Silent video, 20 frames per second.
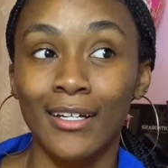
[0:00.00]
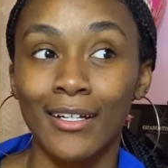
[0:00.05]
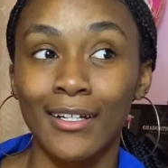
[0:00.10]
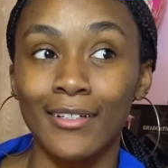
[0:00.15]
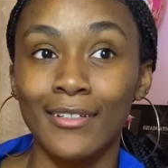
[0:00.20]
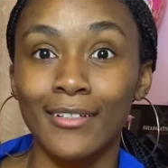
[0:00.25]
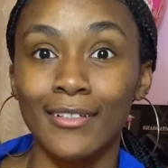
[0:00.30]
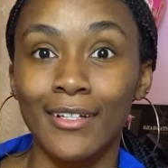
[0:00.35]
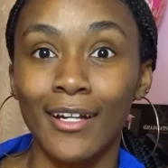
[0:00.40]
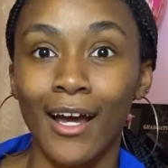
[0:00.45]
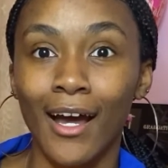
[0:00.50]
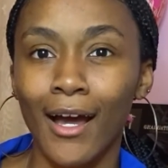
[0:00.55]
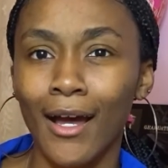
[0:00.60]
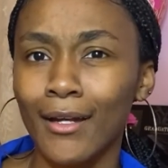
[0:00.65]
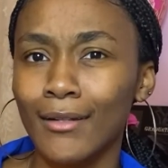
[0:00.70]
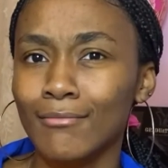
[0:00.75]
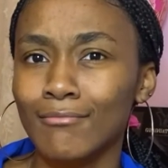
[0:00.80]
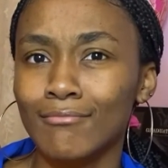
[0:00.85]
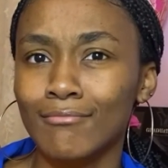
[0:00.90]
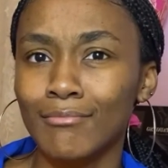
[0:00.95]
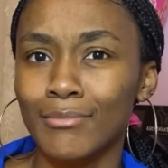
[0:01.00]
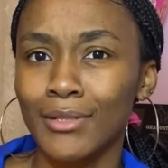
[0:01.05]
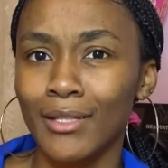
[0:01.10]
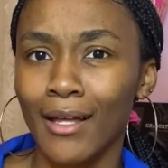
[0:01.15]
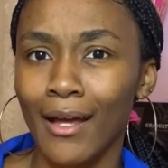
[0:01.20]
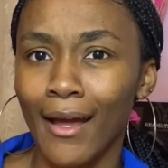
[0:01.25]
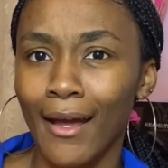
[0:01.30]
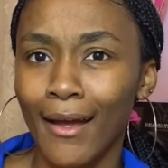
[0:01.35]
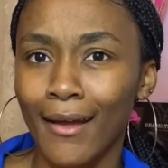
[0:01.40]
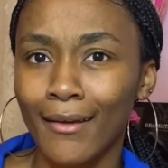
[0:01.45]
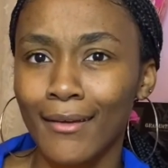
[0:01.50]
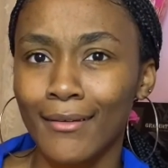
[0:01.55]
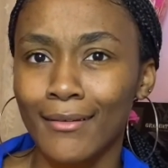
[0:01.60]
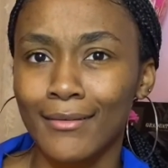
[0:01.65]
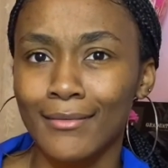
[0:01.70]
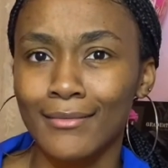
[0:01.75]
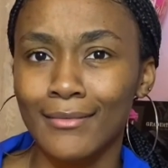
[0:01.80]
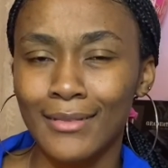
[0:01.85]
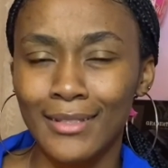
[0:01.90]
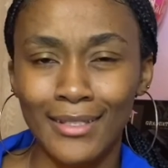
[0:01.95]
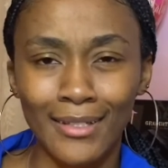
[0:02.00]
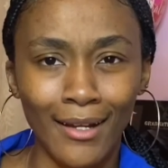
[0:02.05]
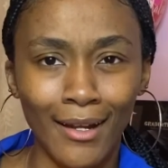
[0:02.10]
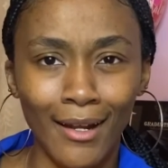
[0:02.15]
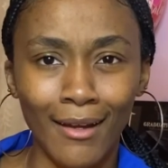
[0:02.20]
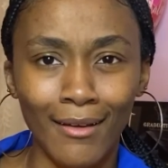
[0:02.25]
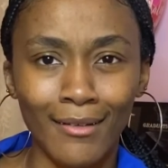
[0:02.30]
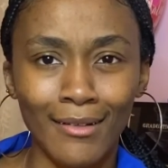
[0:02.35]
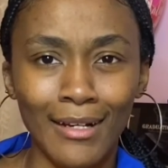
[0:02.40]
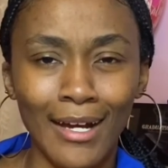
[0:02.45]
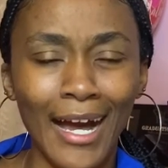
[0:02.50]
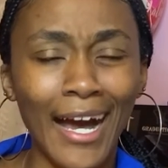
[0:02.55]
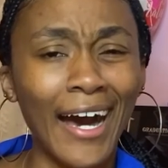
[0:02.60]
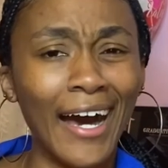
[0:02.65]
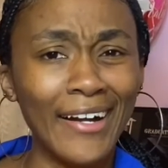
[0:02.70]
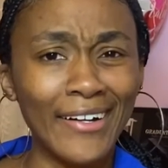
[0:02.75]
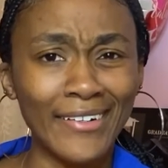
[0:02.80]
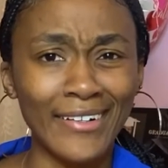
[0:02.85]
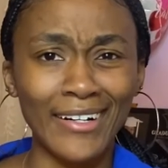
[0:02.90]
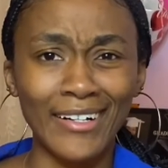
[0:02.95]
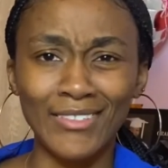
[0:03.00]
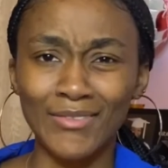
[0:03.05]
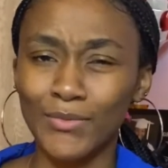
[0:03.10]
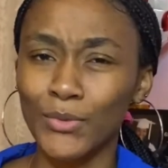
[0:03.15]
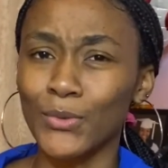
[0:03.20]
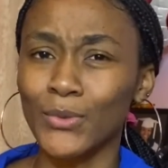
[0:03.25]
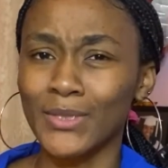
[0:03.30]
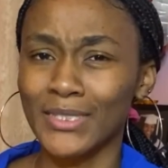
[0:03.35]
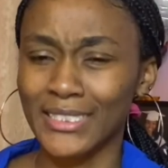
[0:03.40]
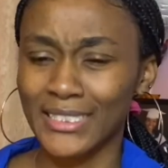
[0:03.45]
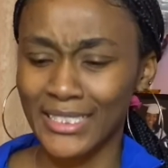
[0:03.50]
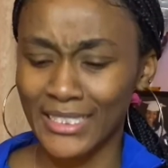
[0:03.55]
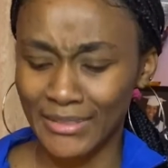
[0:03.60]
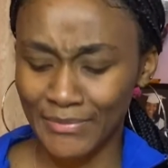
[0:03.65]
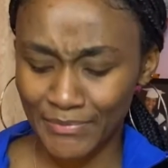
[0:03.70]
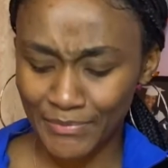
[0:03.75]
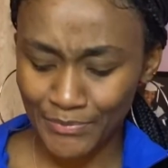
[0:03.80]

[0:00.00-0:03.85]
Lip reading: not black, you know? I don't know. We'll see.